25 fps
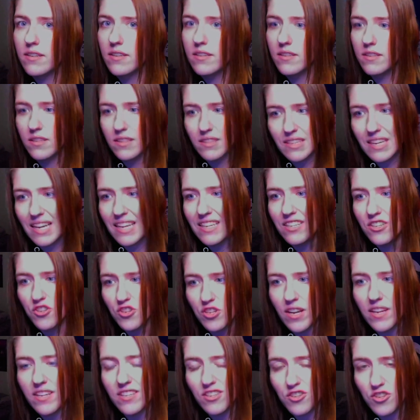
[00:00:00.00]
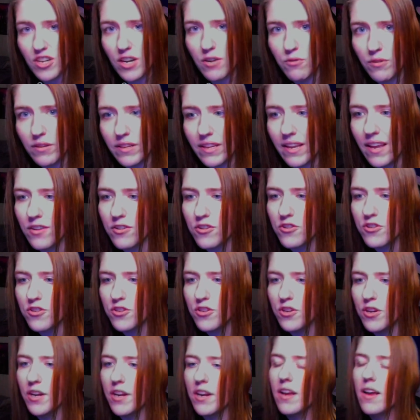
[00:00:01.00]
is generally
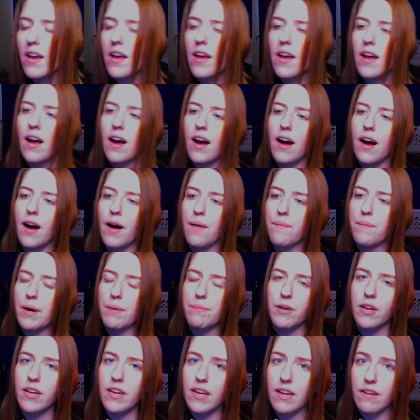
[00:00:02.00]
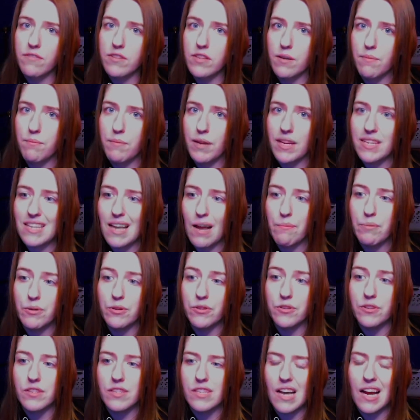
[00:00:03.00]
understood. I'm going to give some
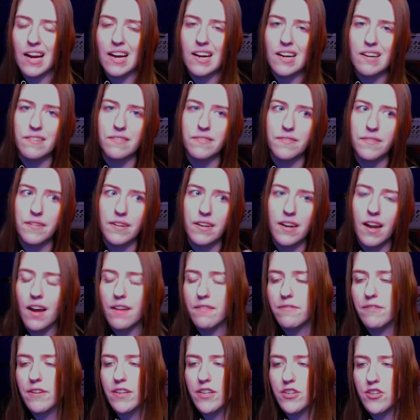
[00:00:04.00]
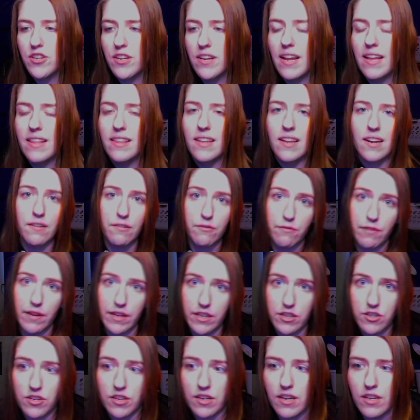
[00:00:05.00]
examples of nonfiction and then of
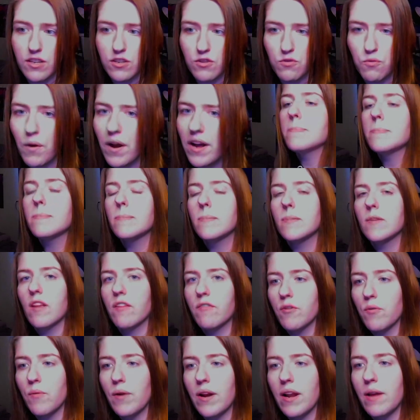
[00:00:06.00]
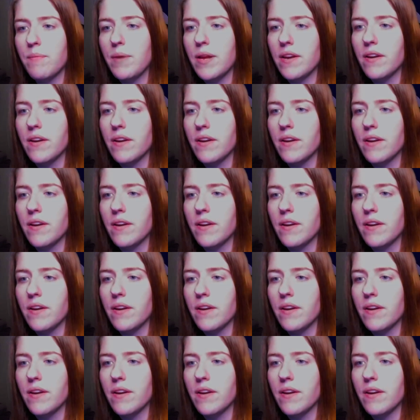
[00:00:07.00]
fiction as well, for what I mean.